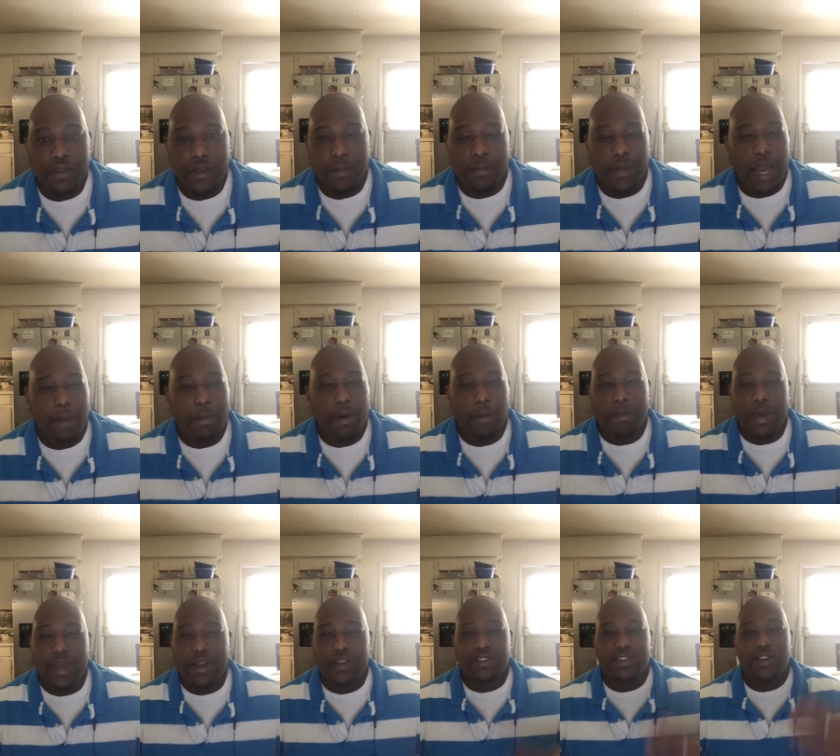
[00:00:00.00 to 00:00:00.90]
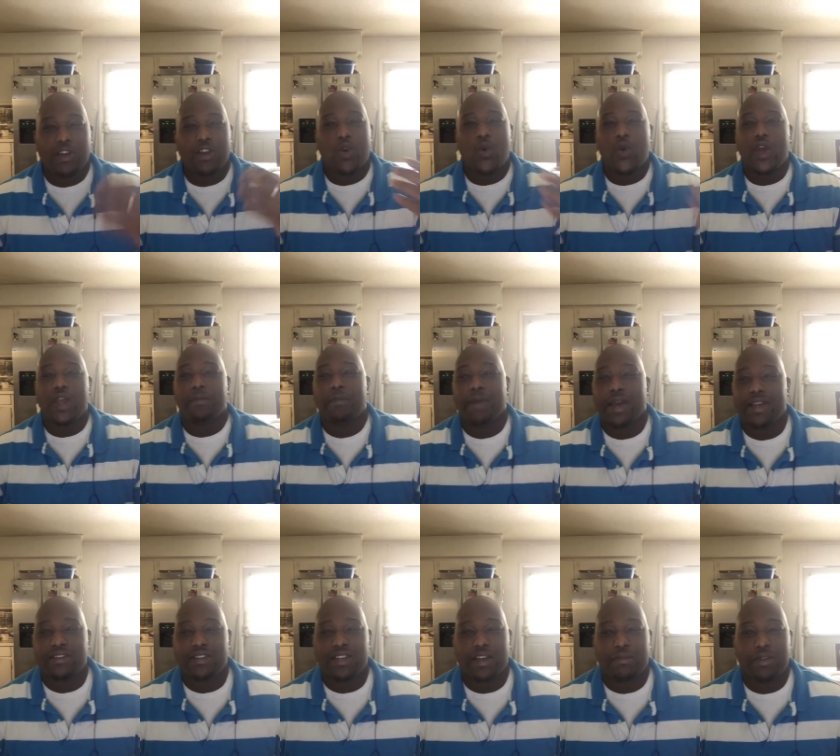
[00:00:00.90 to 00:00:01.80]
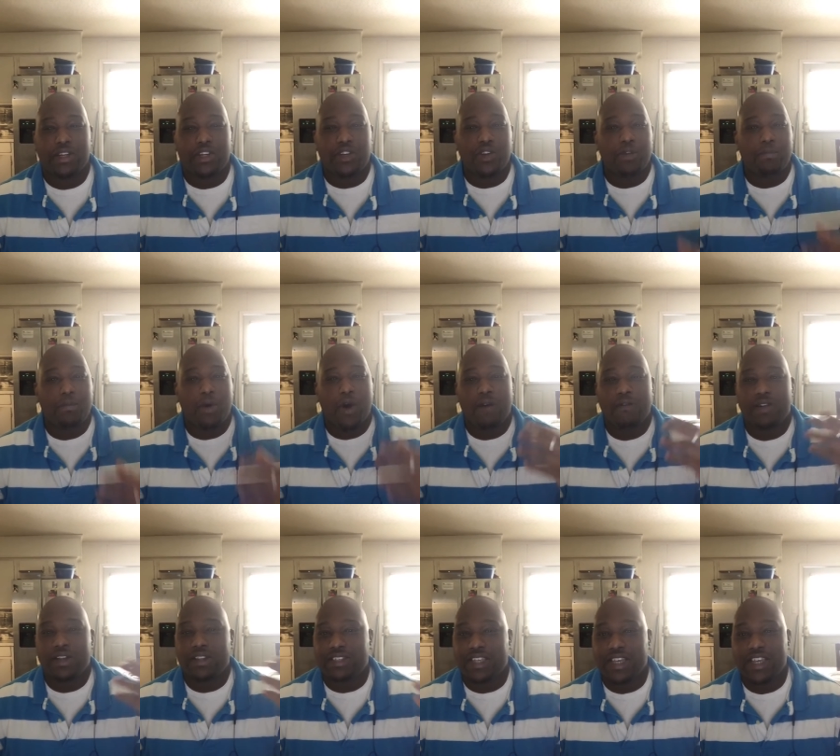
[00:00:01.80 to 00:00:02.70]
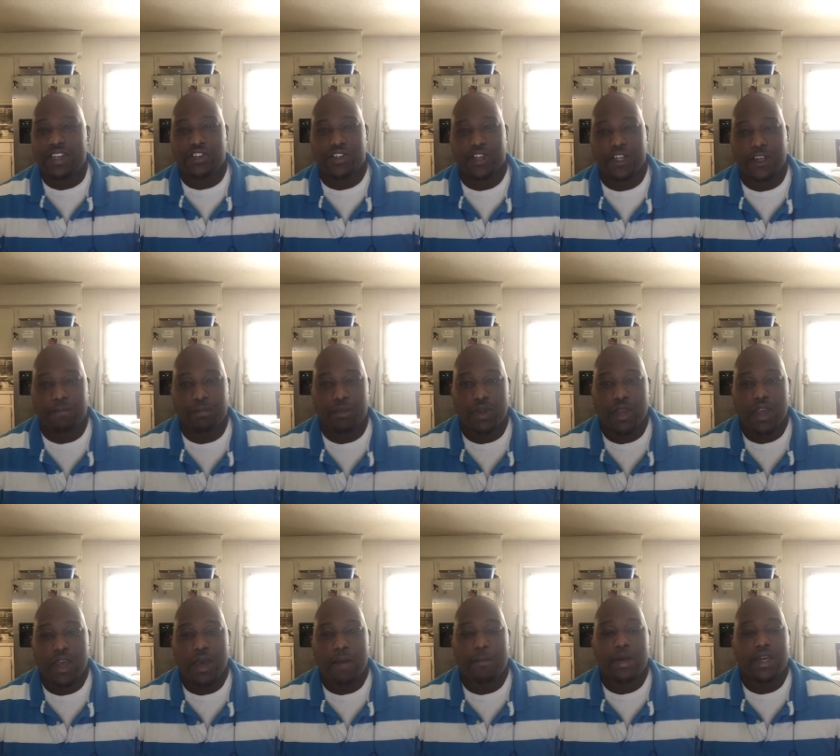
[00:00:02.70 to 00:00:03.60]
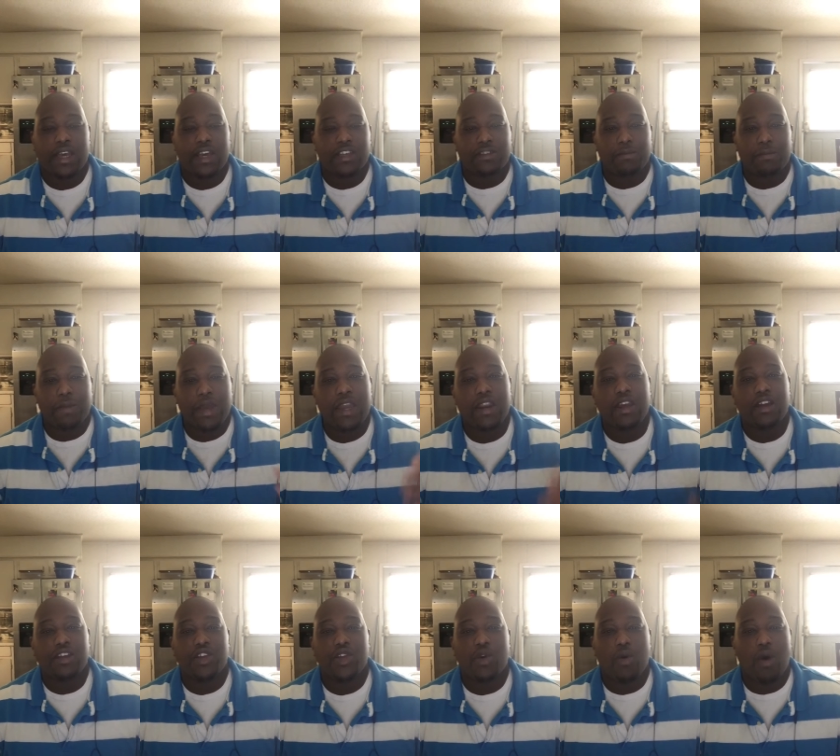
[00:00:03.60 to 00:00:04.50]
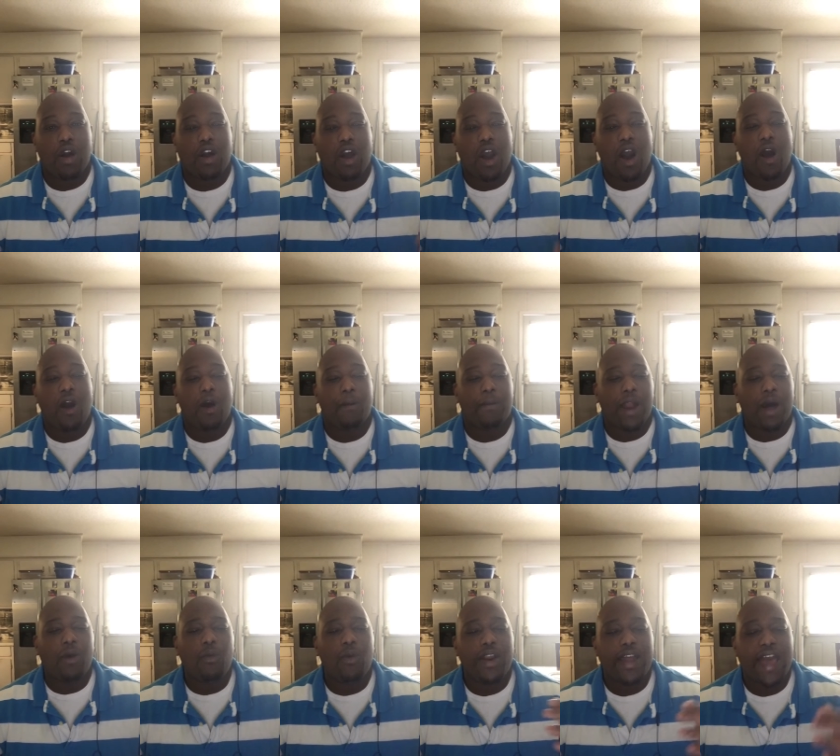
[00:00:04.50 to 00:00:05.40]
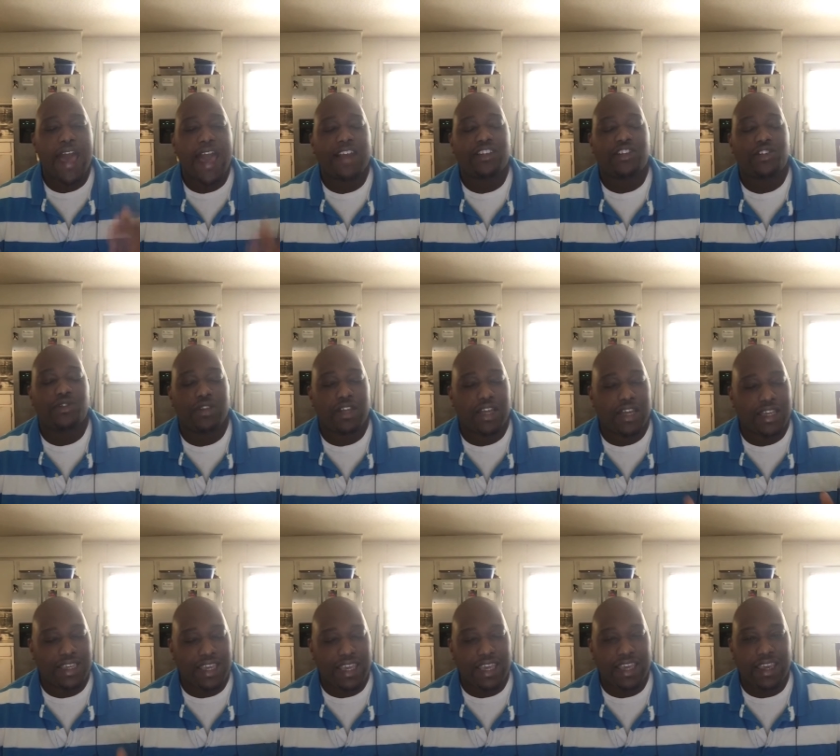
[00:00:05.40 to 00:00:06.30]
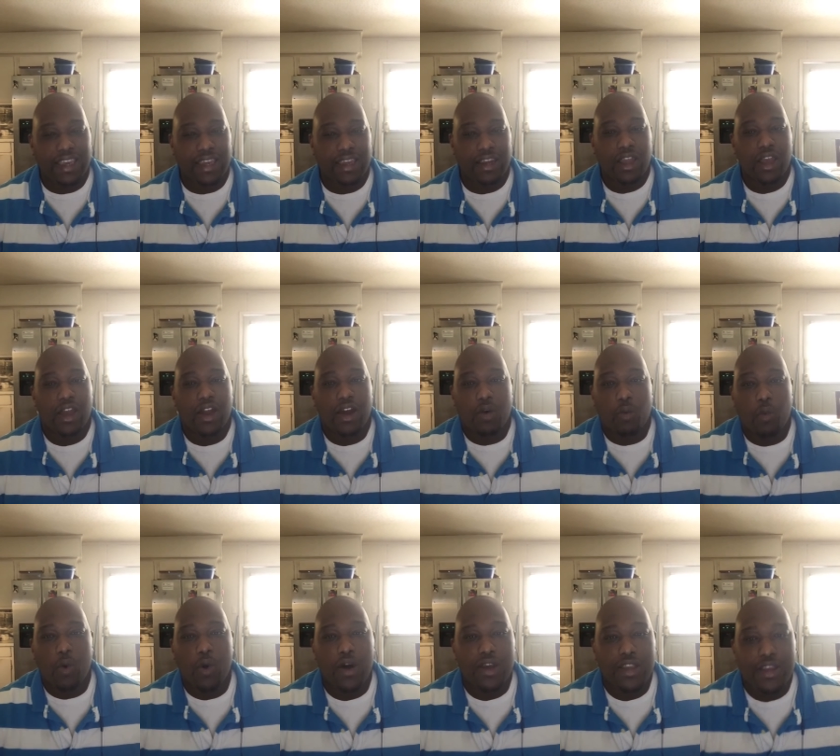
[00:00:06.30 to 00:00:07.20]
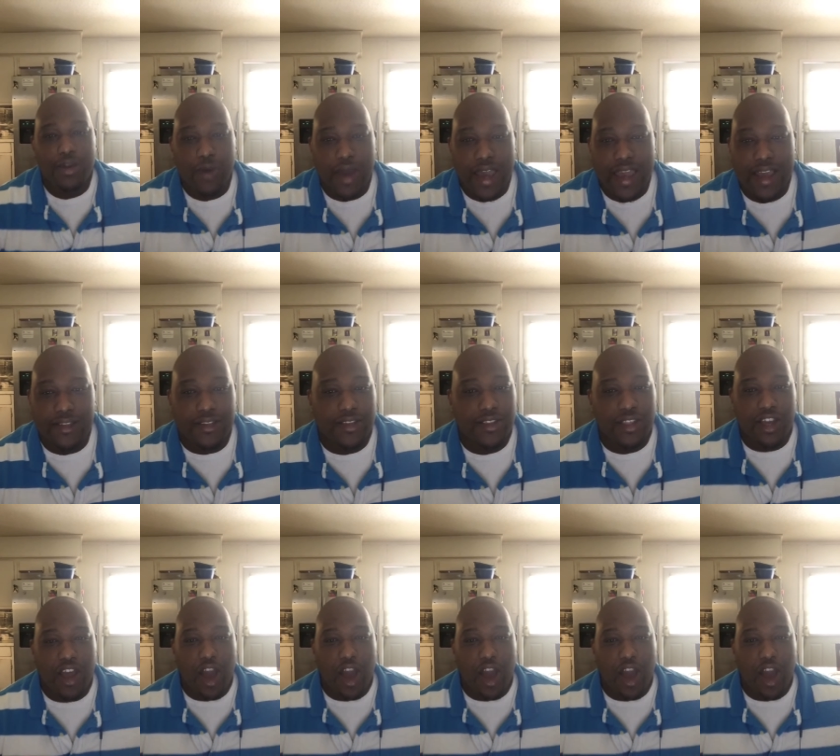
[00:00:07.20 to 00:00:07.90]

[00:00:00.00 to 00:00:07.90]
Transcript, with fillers: But I'm a minister a quick message. I'm gonna do more of a teaching because many of you are called. But I want to ask you again will you answer the